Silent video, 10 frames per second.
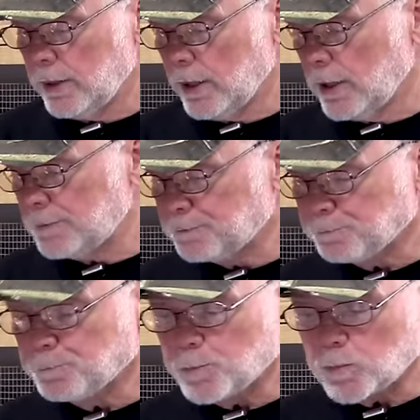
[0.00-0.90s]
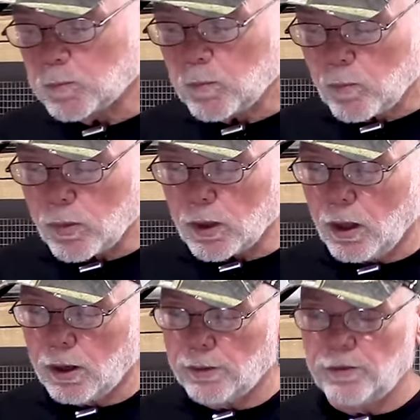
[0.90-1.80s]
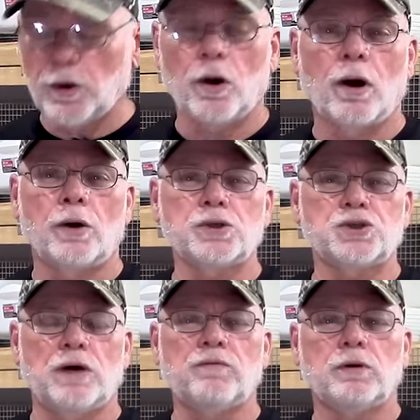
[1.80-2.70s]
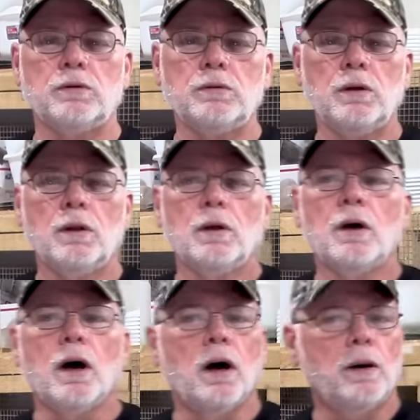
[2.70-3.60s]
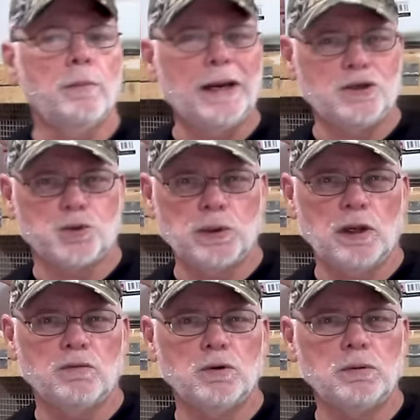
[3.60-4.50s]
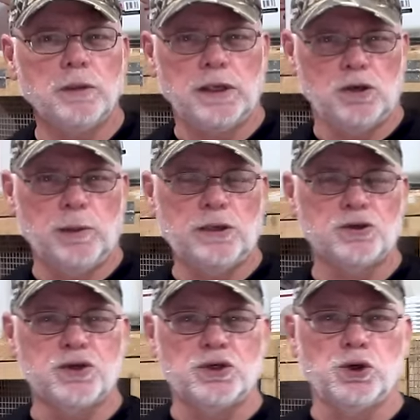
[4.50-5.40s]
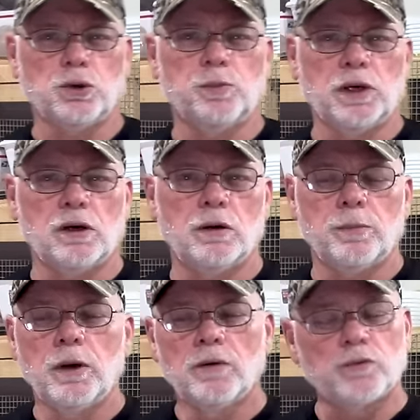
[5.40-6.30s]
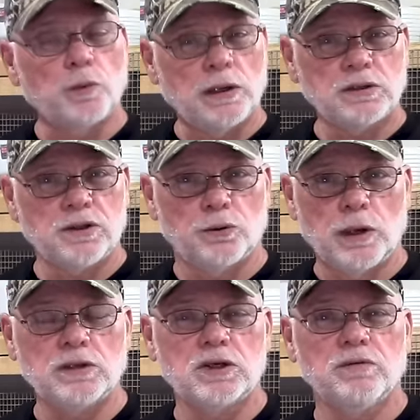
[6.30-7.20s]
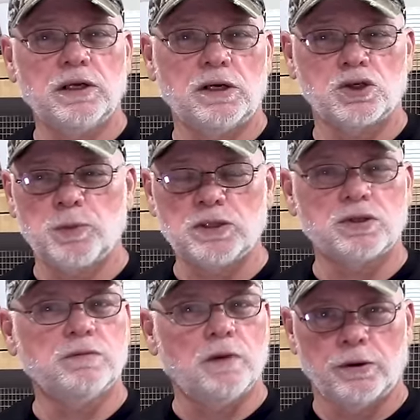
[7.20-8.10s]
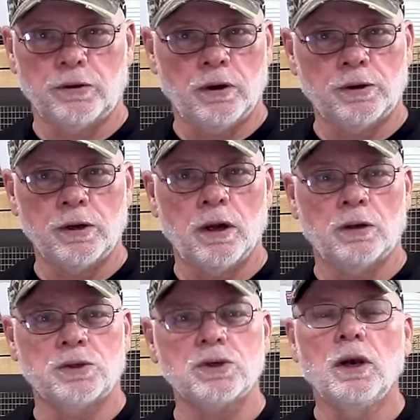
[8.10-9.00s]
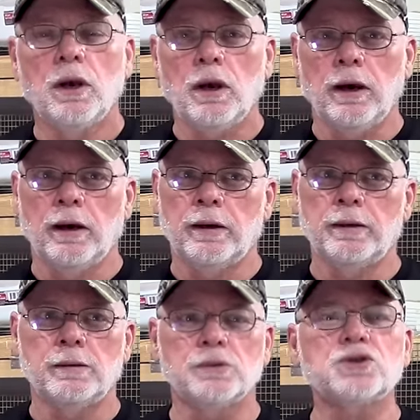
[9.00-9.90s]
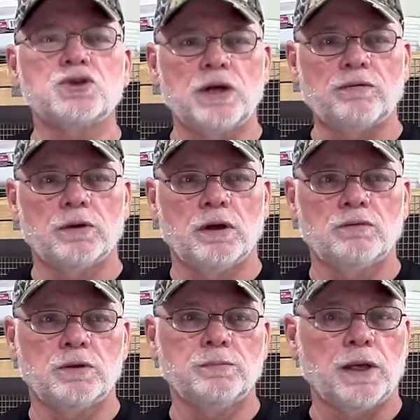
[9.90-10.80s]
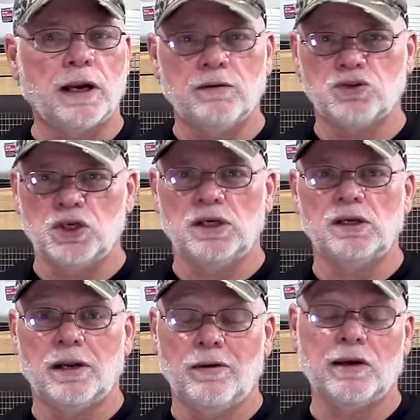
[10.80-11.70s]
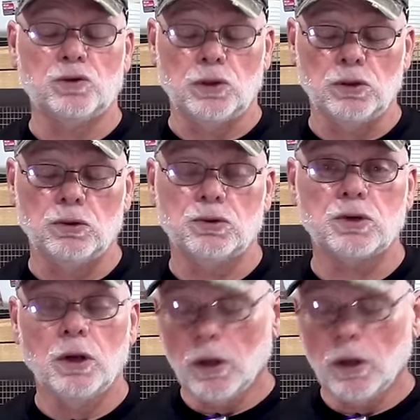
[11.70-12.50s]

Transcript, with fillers: uh, there are several um, entry-level incubators that you can pick up. Rel they're relatively inexpensive, under a hundred dollars, and several of them that I've seen and I've actually used